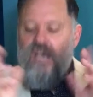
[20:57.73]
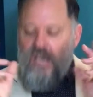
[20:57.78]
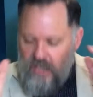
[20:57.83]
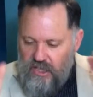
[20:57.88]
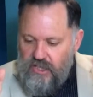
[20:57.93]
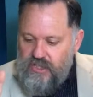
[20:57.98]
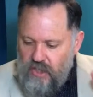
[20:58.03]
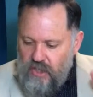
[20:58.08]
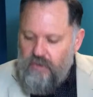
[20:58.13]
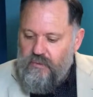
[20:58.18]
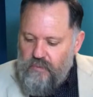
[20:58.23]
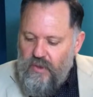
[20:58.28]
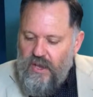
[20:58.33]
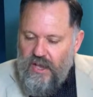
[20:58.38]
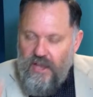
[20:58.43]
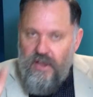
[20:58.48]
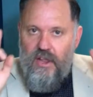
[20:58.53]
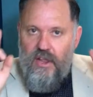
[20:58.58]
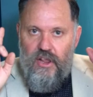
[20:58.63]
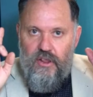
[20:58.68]
So
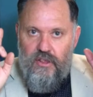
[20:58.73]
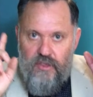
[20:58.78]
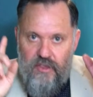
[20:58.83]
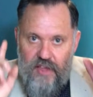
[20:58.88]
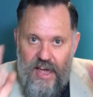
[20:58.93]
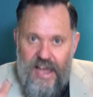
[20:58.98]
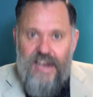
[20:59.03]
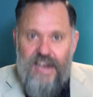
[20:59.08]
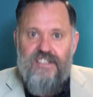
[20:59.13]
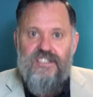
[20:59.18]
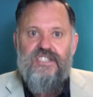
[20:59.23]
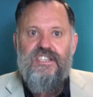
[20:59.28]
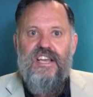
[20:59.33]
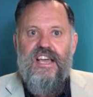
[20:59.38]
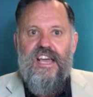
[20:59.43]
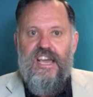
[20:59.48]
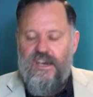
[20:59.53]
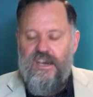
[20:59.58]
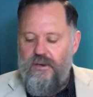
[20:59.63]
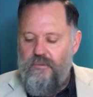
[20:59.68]
that
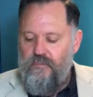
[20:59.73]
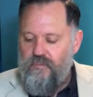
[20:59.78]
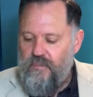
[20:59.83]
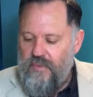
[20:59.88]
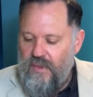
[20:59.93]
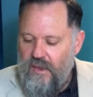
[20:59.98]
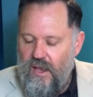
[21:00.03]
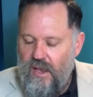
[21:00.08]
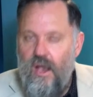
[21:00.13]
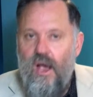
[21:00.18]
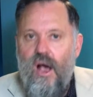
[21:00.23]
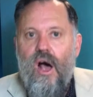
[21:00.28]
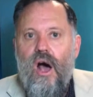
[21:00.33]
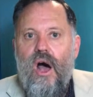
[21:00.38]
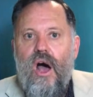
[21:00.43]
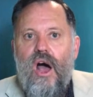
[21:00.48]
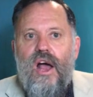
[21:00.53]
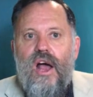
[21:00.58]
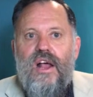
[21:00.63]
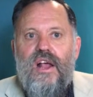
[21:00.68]
said,
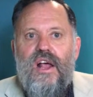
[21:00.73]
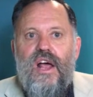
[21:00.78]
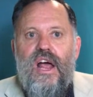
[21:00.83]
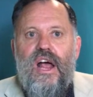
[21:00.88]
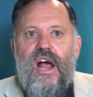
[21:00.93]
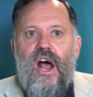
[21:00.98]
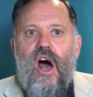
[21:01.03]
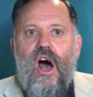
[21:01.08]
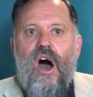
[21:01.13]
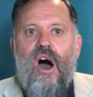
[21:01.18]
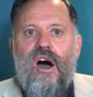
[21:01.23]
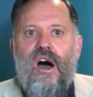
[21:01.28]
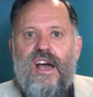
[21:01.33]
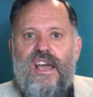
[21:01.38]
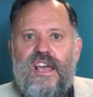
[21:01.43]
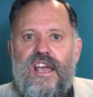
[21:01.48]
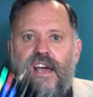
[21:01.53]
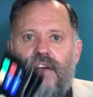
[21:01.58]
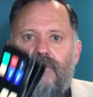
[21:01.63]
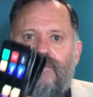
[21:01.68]
I
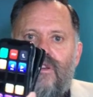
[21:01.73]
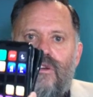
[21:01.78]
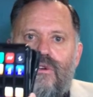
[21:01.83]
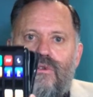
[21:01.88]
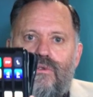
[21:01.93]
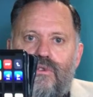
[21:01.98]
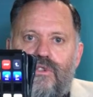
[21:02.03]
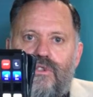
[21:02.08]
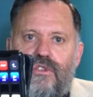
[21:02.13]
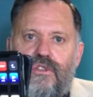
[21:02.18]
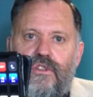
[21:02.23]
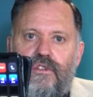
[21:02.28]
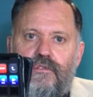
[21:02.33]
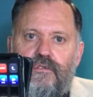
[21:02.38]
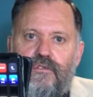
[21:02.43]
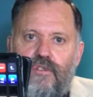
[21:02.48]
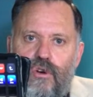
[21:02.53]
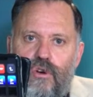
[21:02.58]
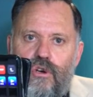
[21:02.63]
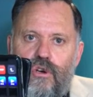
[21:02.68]
have used the
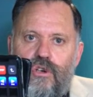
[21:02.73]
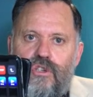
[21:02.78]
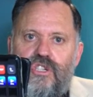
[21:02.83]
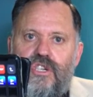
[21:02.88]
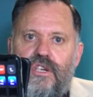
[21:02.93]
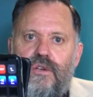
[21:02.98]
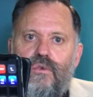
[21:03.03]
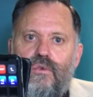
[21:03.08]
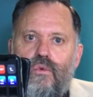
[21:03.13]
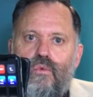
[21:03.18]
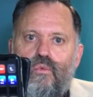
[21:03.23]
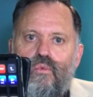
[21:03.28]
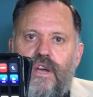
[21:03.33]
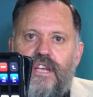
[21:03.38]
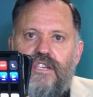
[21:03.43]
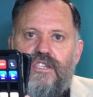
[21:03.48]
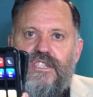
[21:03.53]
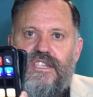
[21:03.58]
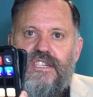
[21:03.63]
version which